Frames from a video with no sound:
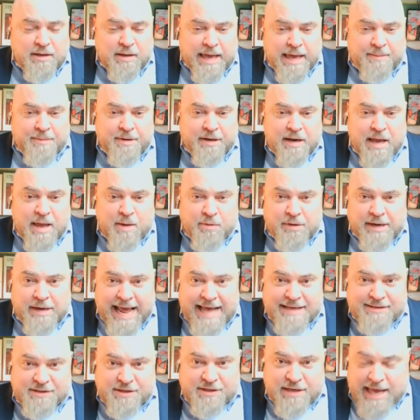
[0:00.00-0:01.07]
I want to
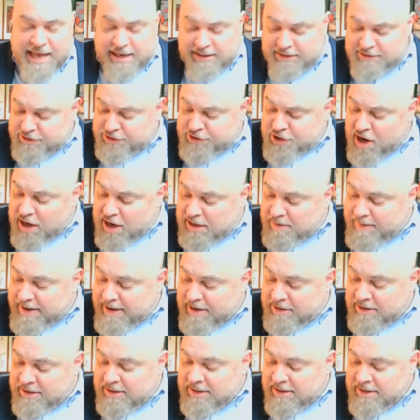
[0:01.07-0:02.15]
ask you, Alex, to talk
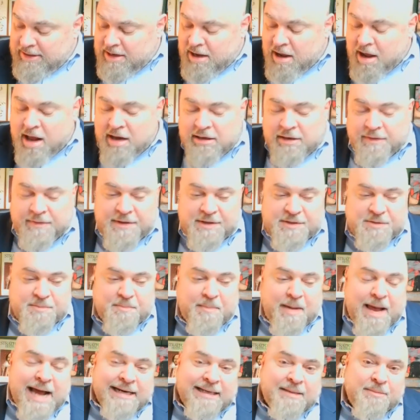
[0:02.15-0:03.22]
about all of this
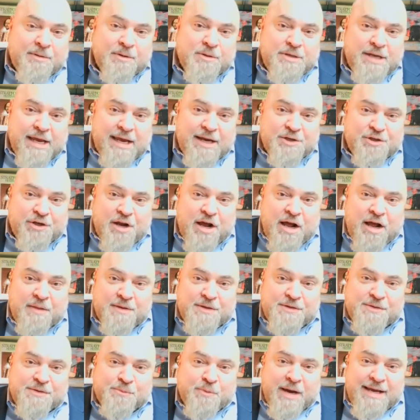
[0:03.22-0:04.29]
body mutation, all
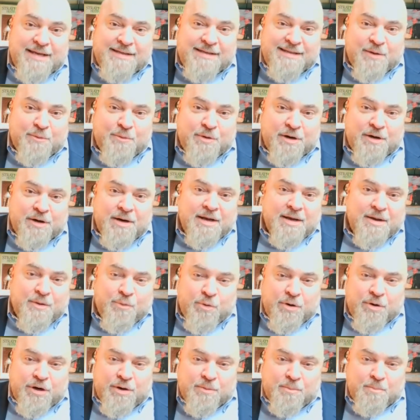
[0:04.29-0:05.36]
this ways that we're
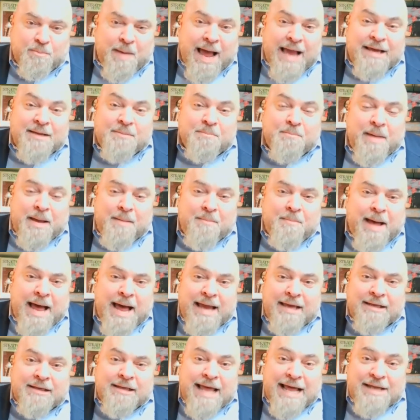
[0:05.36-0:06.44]

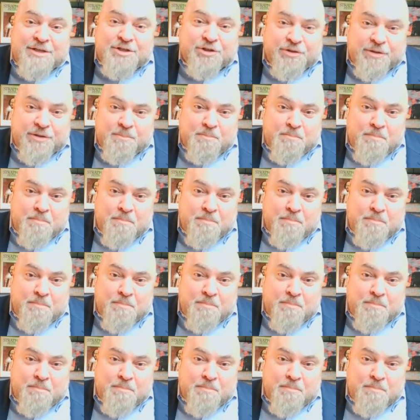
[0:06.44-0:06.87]
biologically